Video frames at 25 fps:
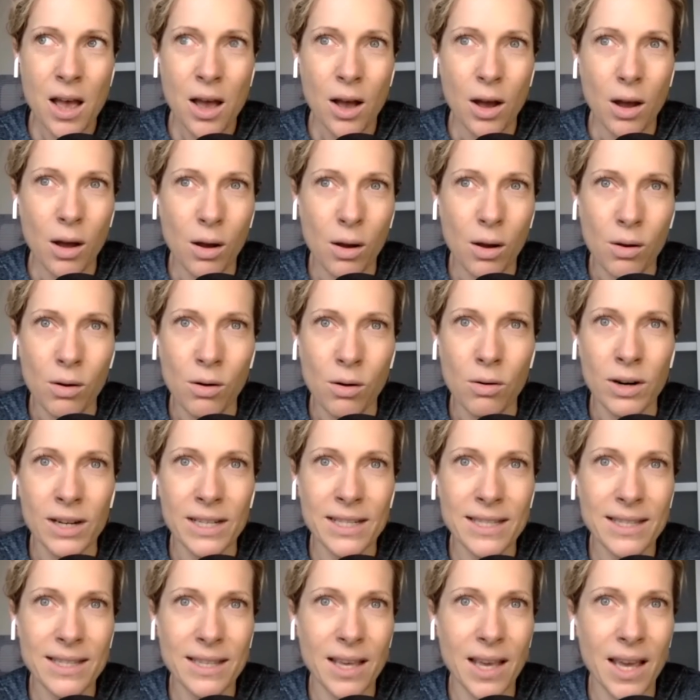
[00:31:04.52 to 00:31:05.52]
oh,
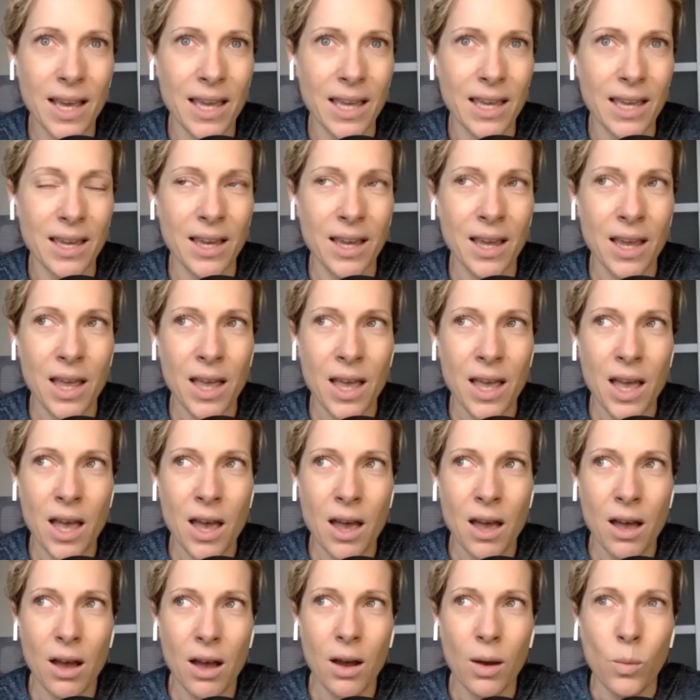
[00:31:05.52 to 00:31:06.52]
it's like
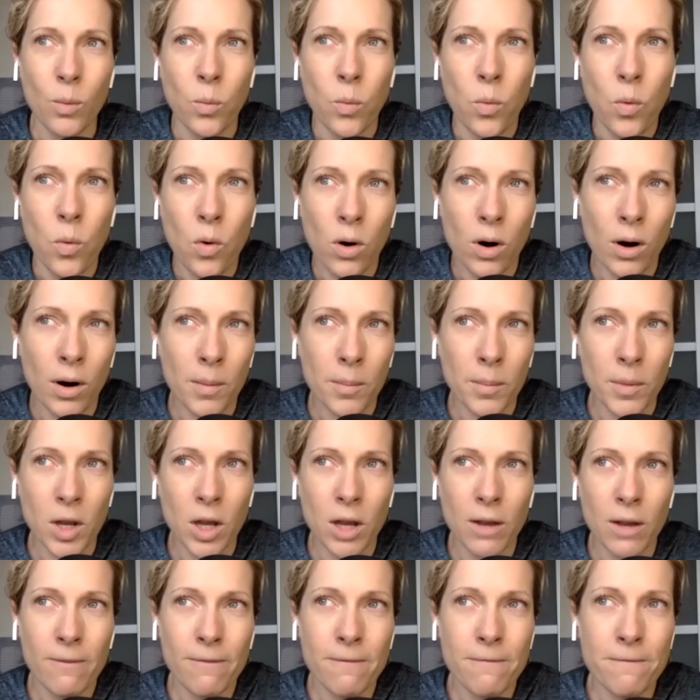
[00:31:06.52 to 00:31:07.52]
a warm,
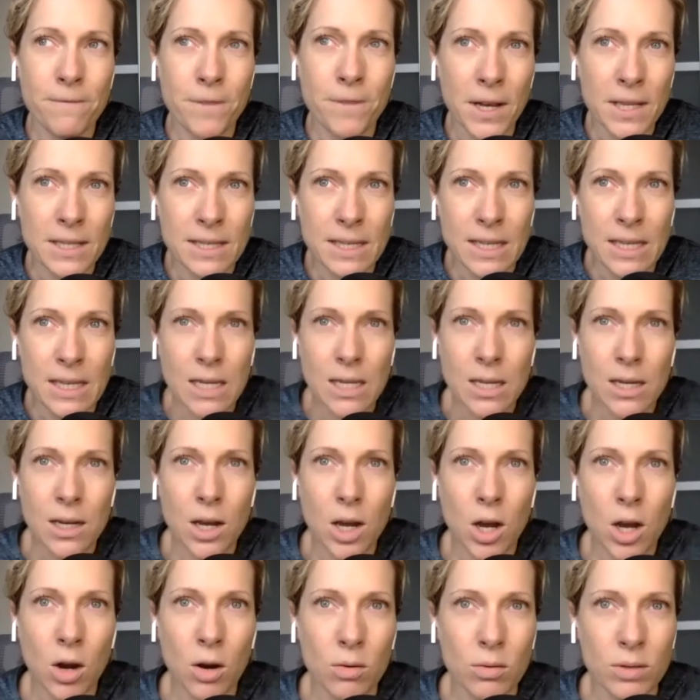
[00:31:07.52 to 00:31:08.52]
fuzzy,
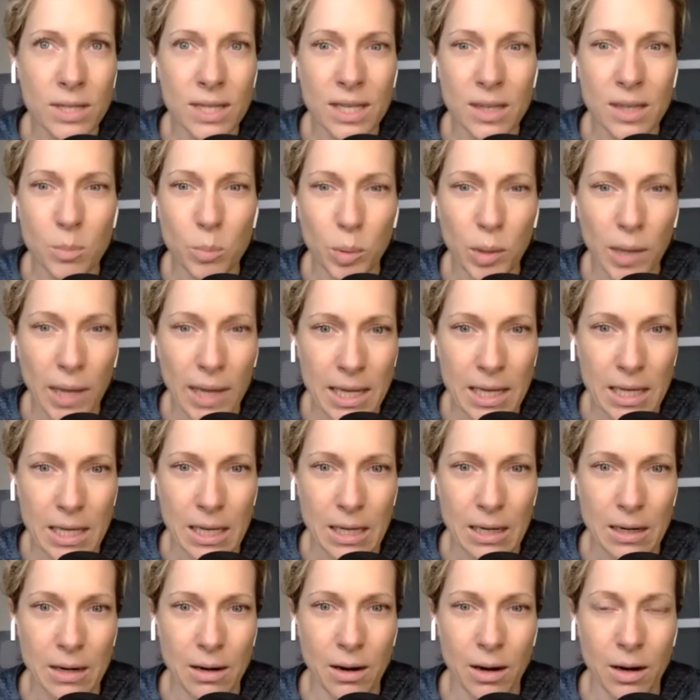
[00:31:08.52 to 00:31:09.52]
cozy
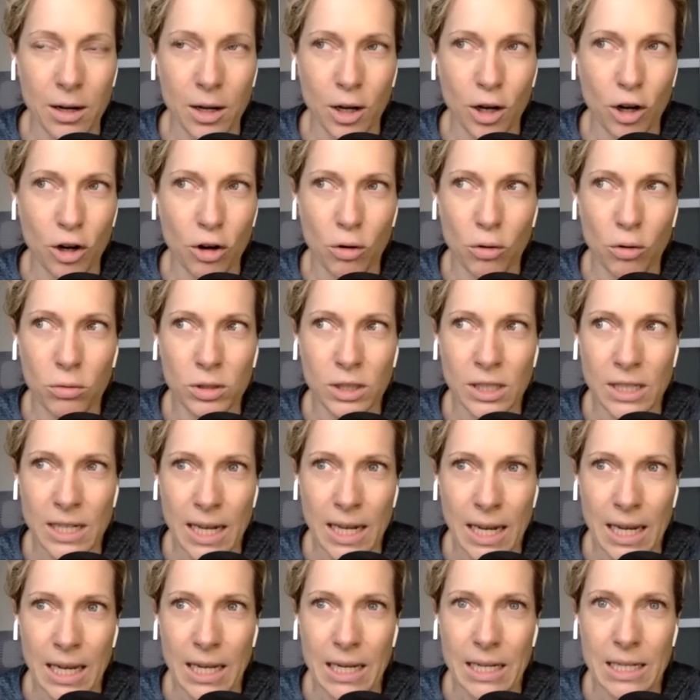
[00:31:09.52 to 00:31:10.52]
blanket on a cold
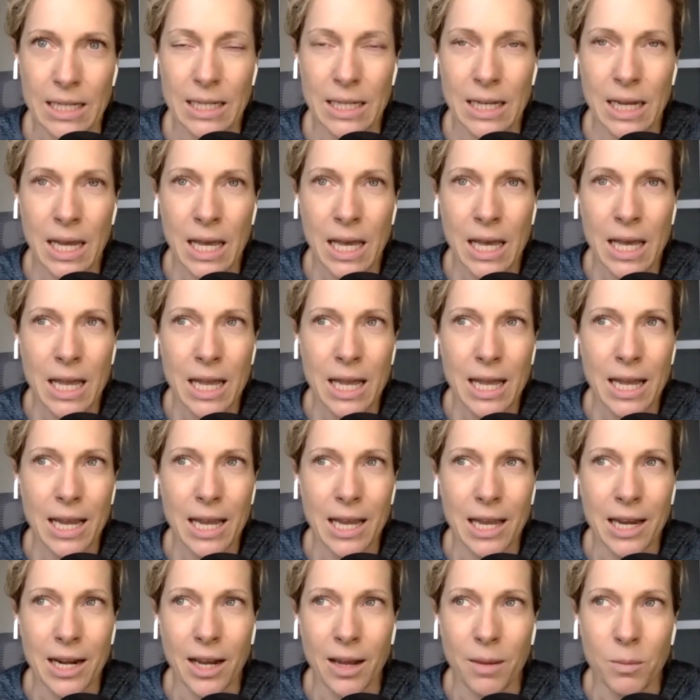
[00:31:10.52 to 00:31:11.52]
night.
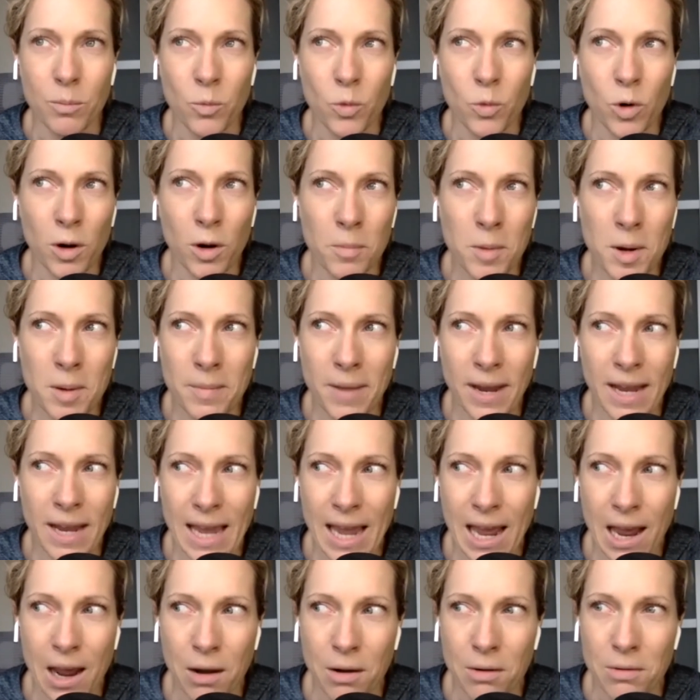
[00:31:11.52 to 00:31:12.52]
And I'm warm in my
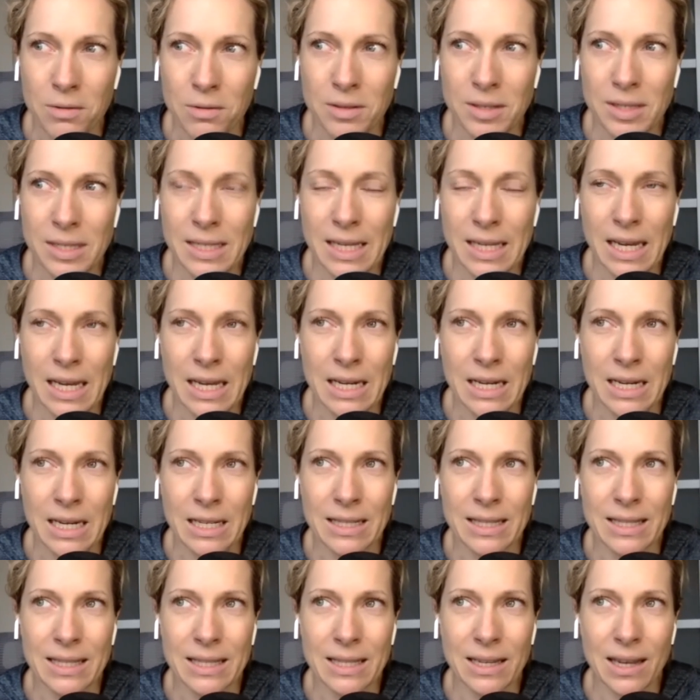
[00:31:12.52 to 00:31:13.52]
house and
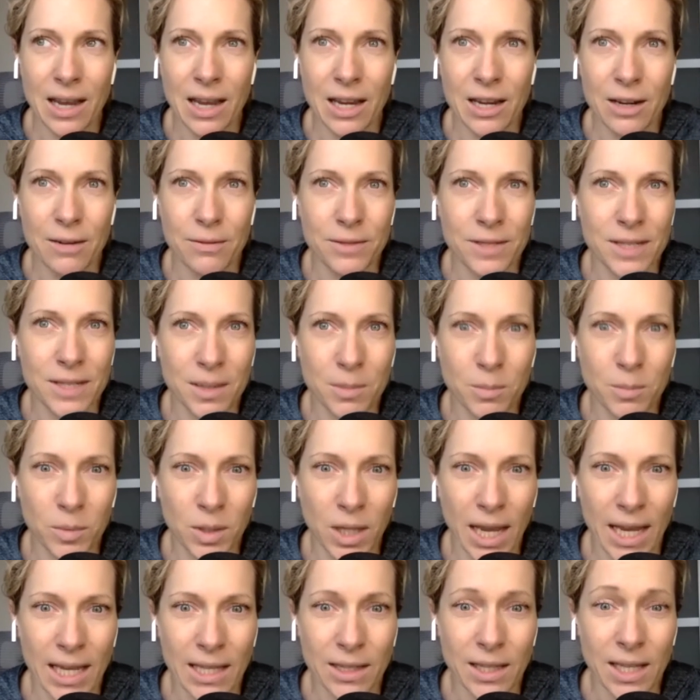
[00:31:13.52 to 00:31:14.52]
it's kind of dim
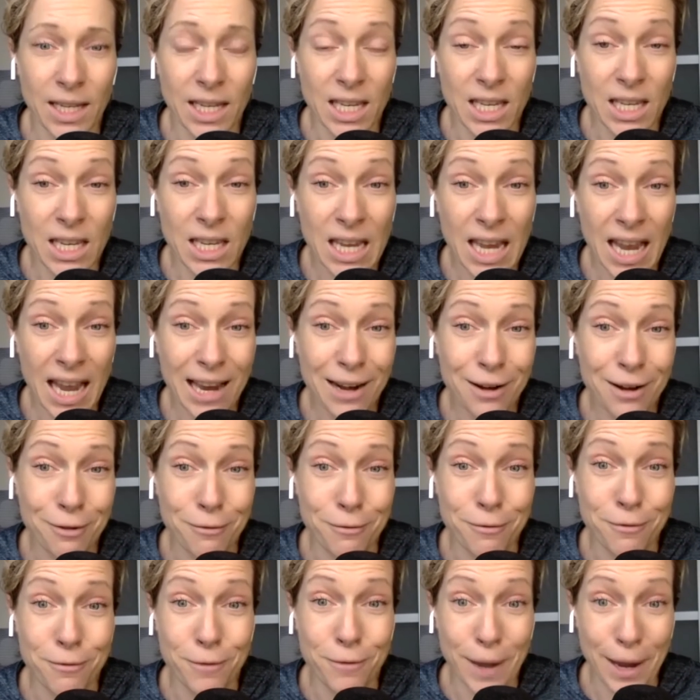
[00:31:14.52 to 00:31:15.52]
light. Like, he had a
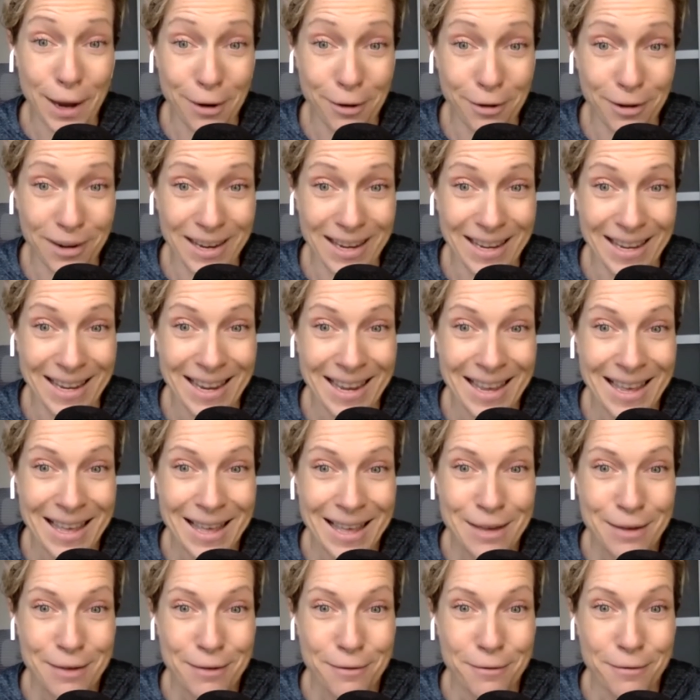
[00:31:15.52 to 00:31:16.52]
very
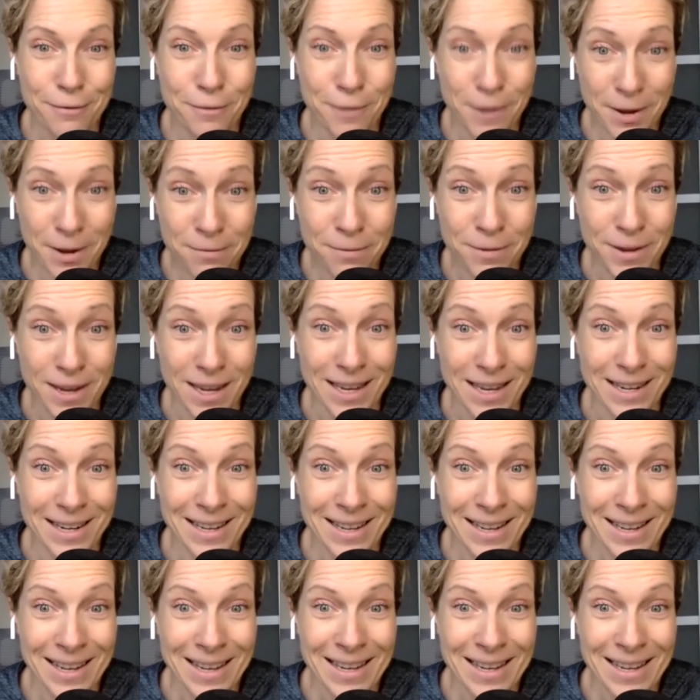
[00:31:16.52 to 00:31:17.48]
vivid